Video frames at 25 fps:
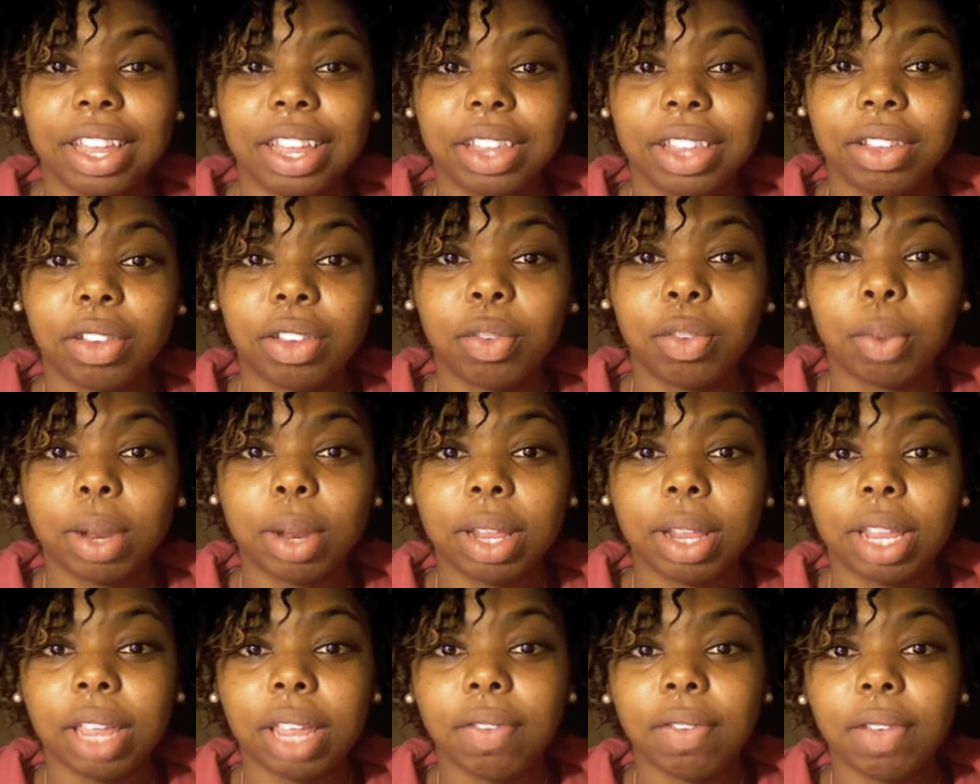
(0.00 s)
So just wanted
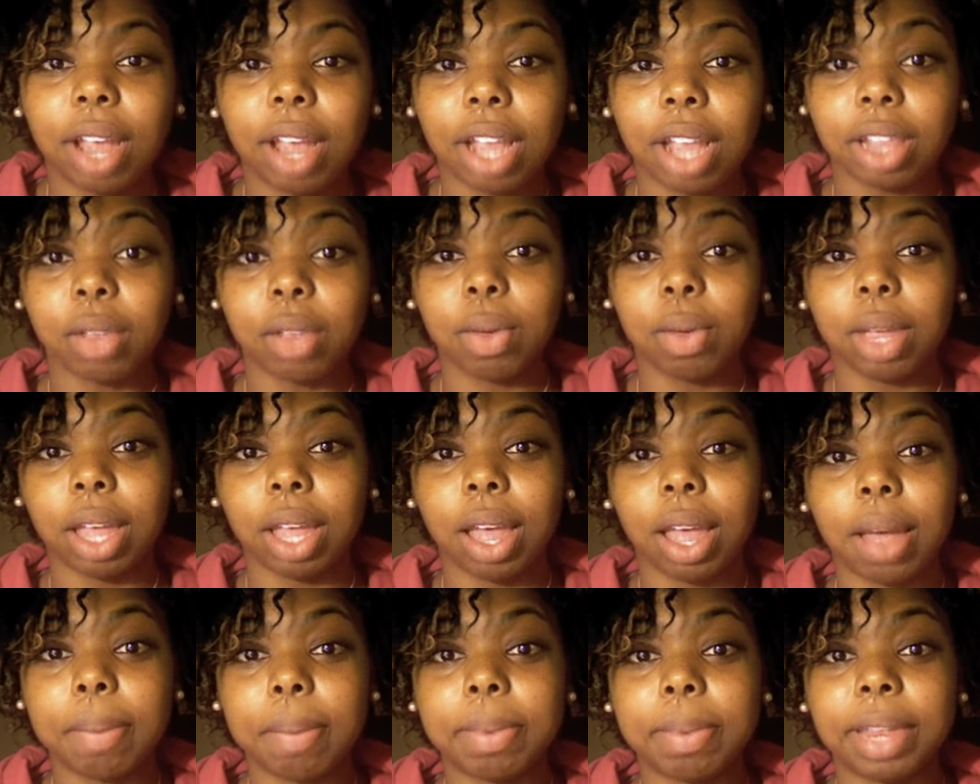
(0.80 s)
to give you guys a quick
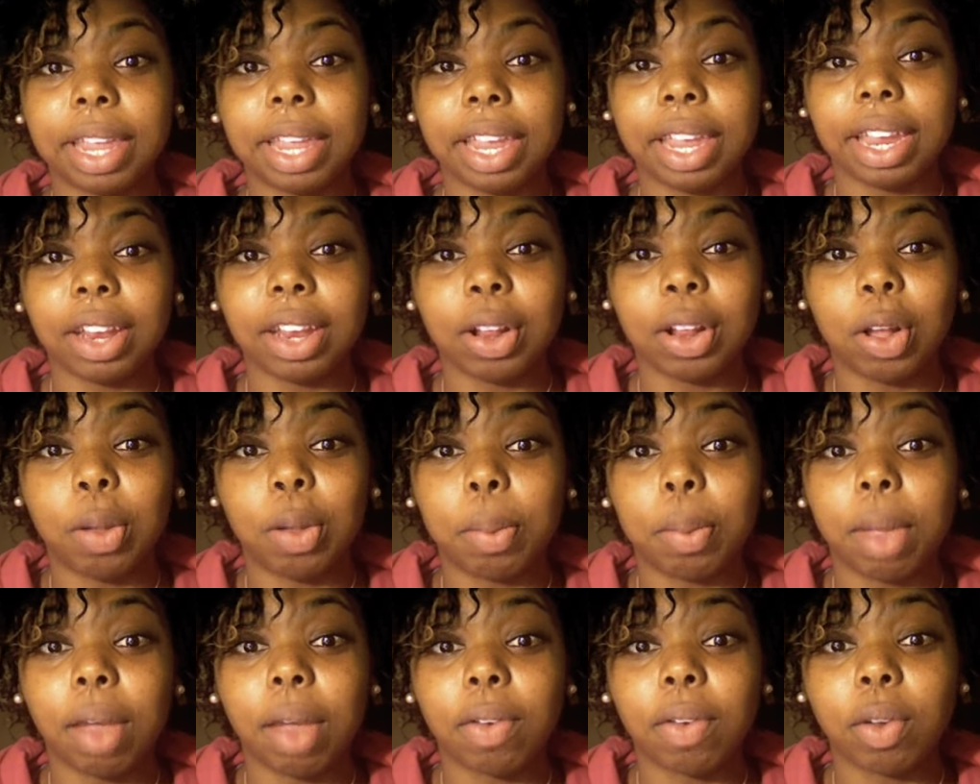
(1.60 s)
update. Hope
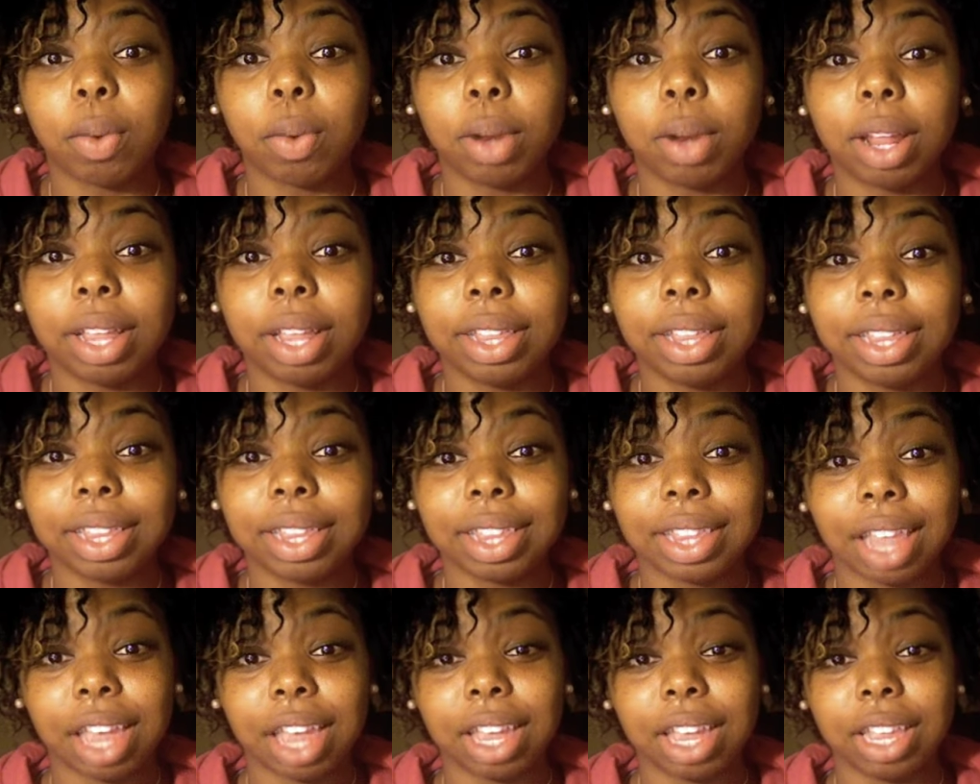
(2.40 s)
everyone else's
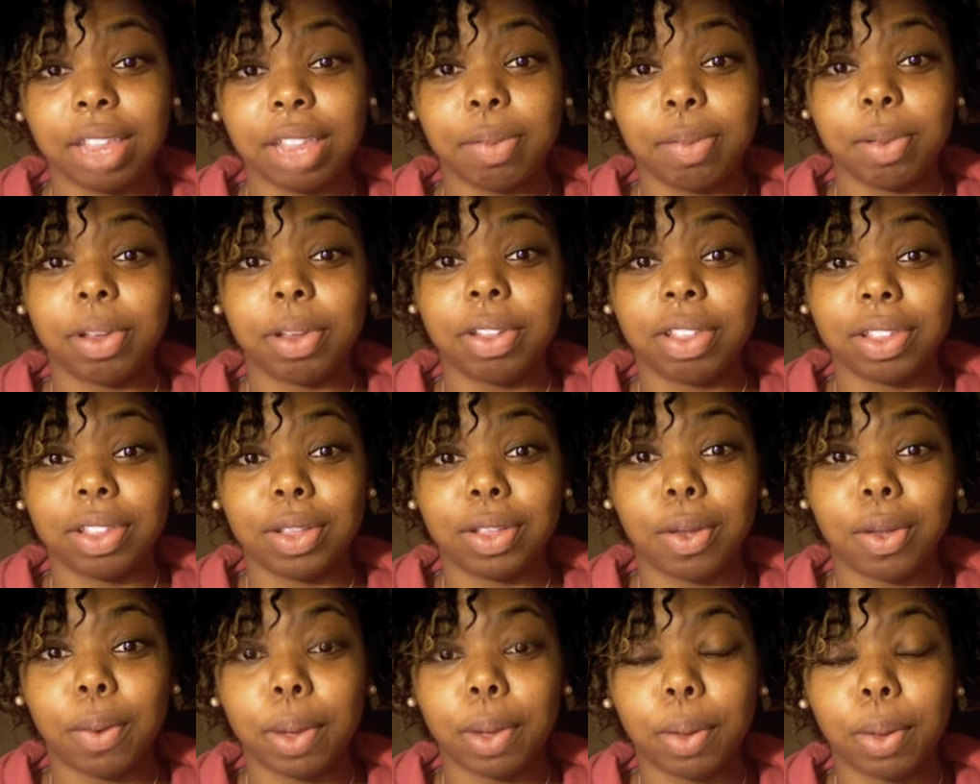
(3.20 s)
loc experience is
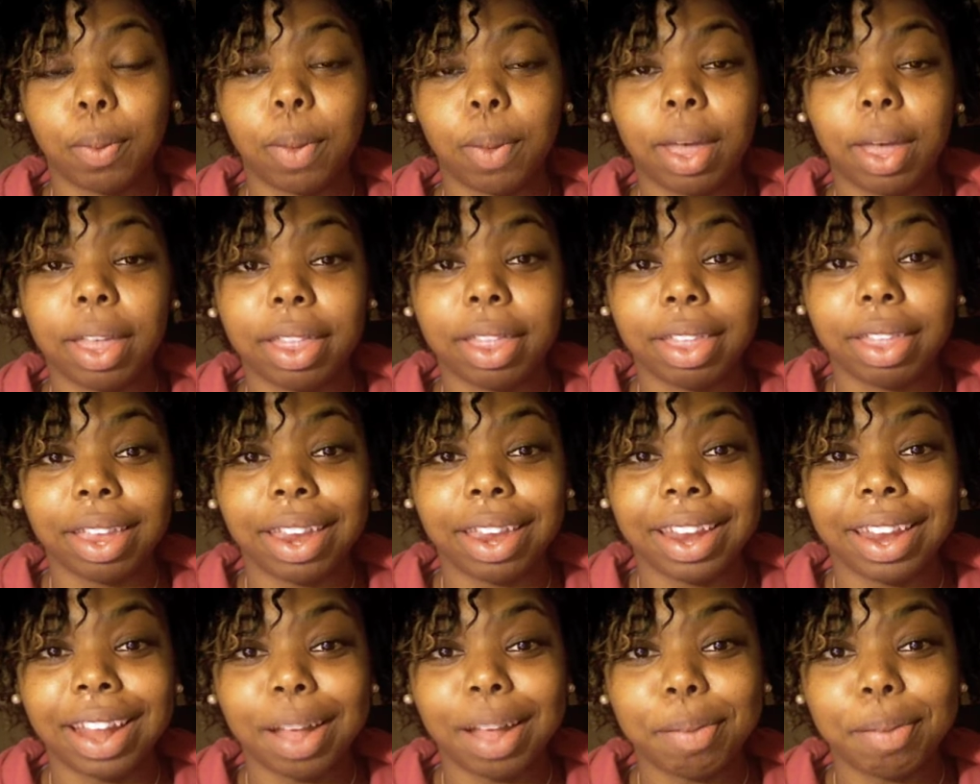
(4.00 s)
going well,
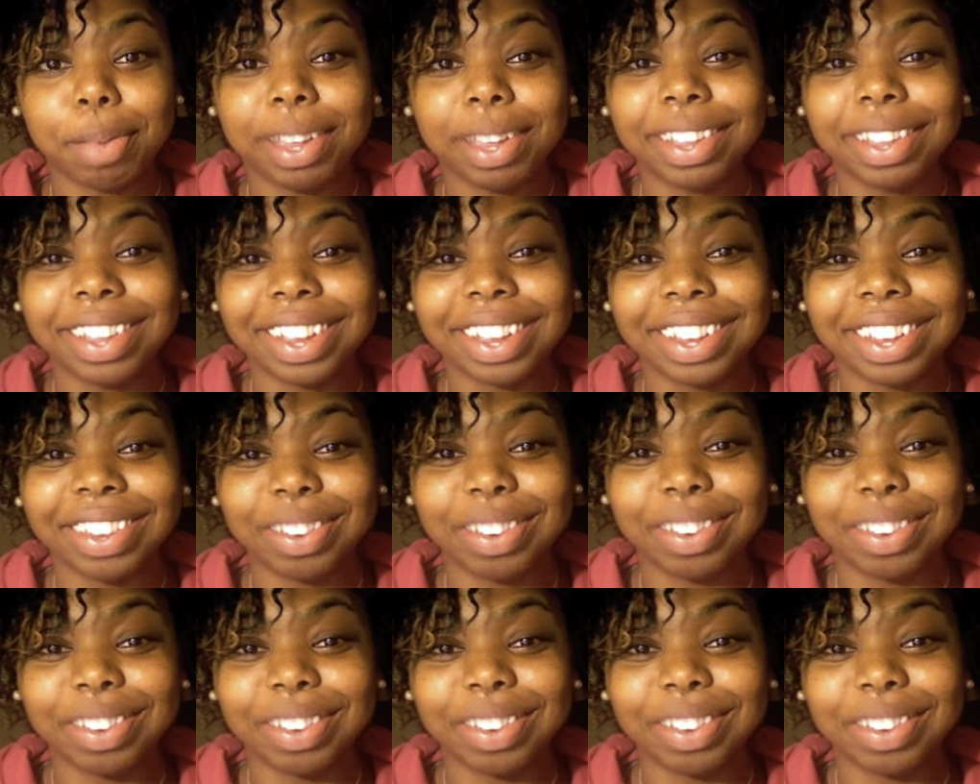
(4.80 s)
and I'll be in touch.